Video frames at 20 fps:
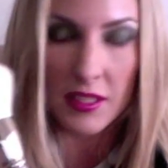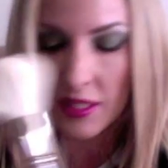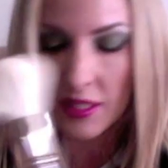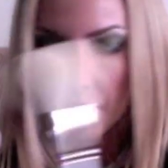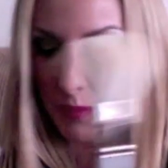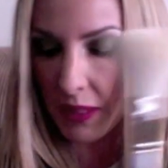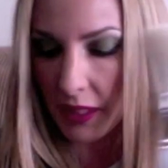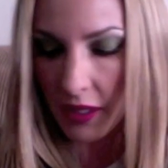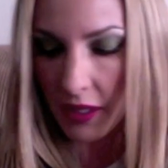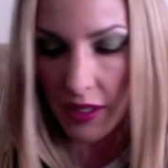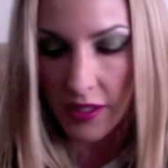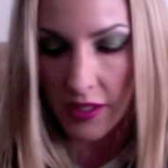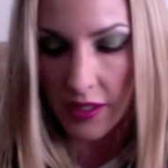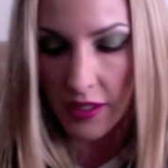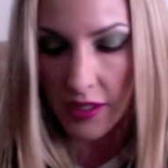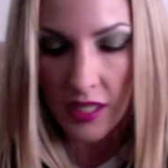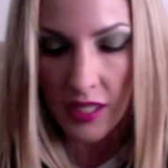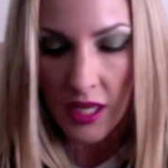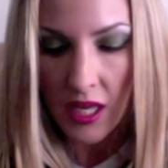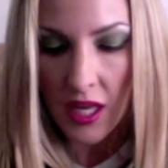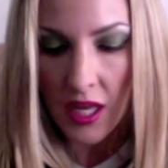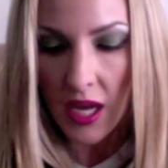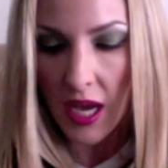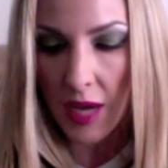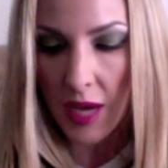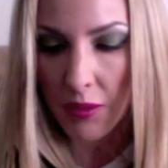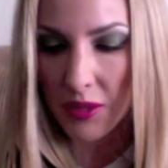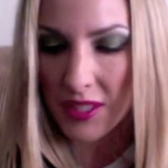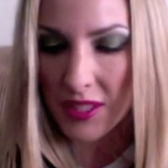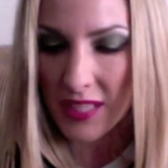is because I
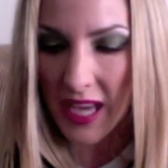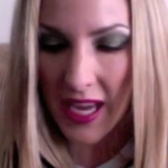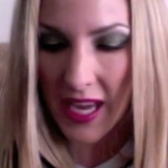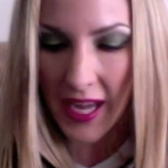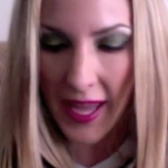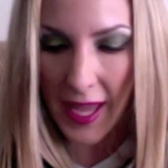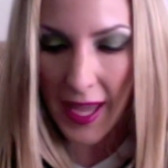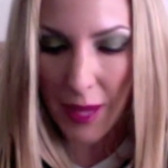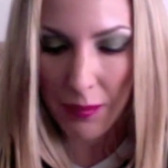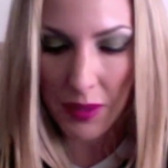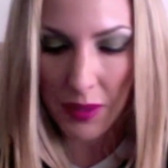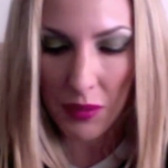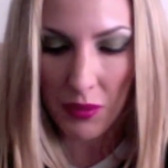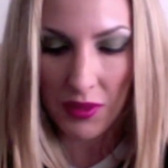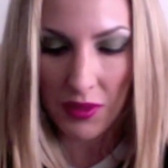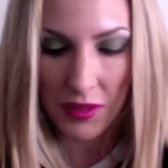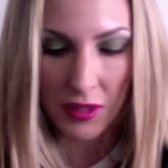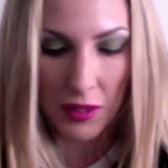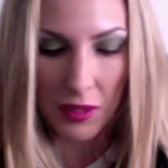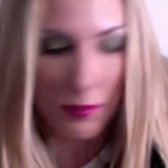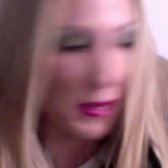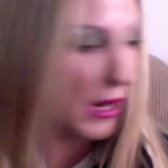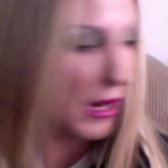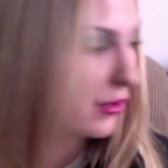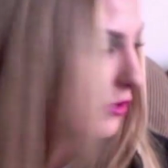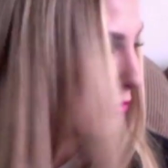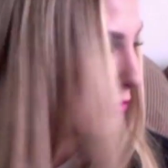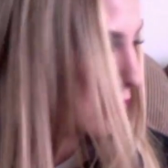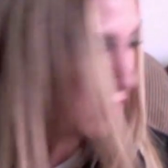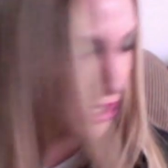was not happy with the
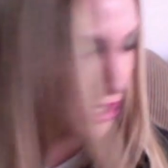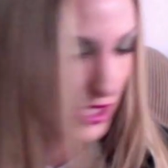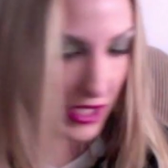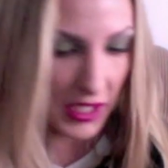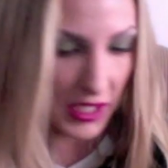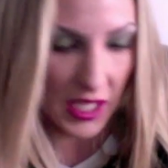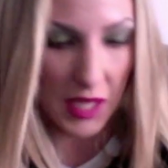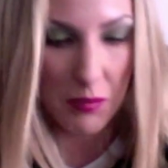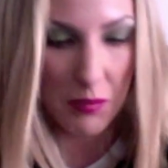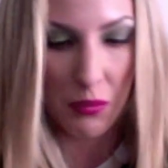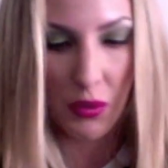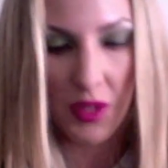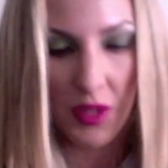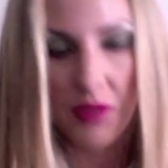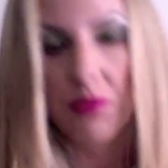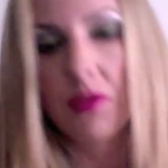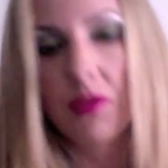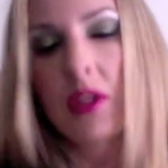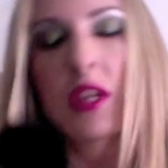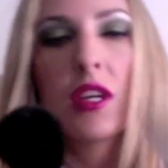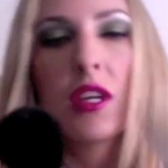powder brush that came with